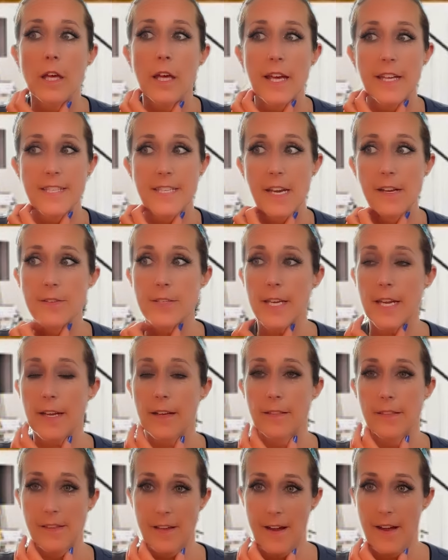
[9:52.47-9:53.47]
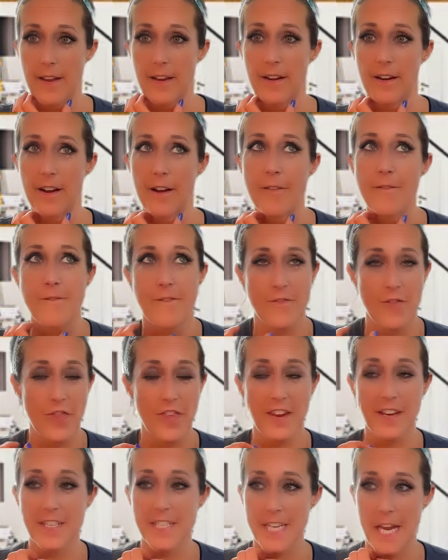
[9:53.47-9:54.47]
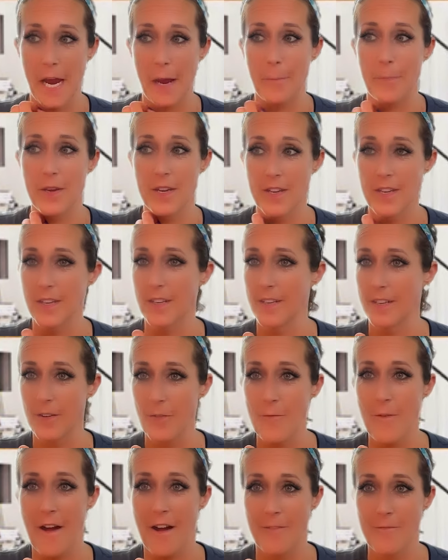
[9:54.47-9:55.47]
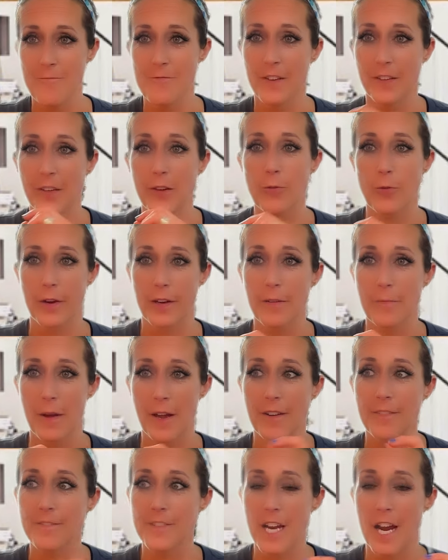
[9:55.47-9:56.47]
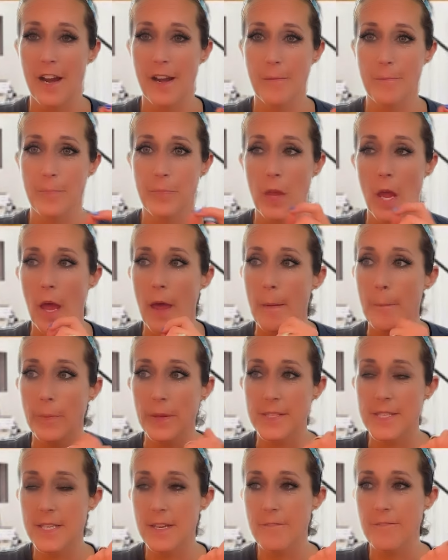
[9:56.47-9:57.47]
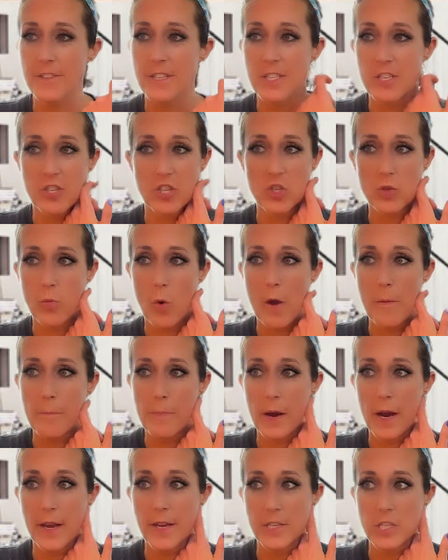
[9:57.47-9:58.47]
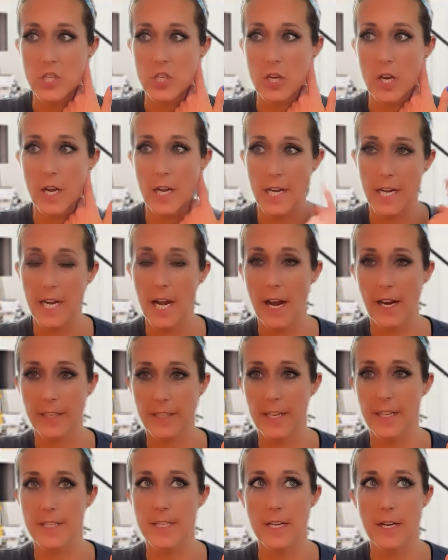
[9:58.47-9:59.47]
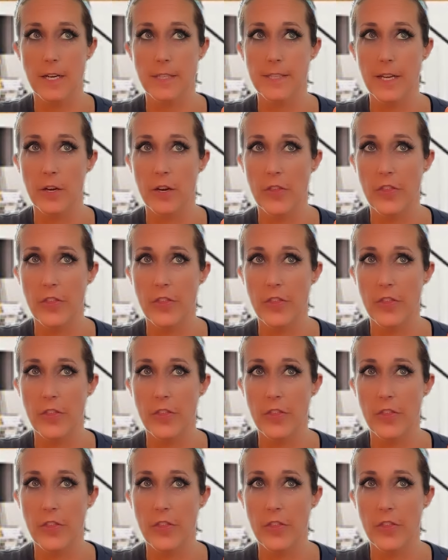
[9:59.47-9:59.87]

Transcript: Sounds like a lot of things happened in a really quick amount of time. Plus, if it's just one punch and he gets knocked out, I